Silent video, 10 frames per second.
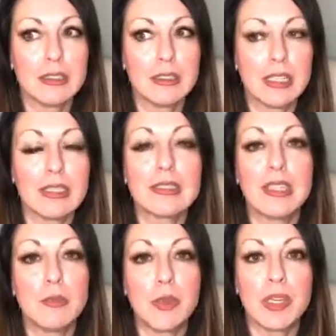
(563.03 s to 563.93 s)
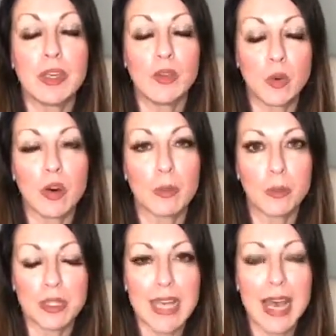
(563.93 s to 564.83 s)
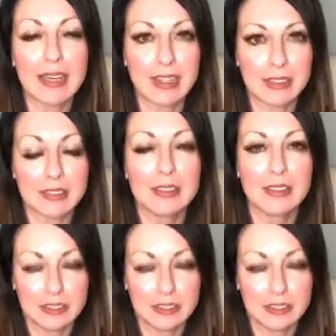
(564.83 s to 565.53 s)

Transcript: that is keeping your protagonist,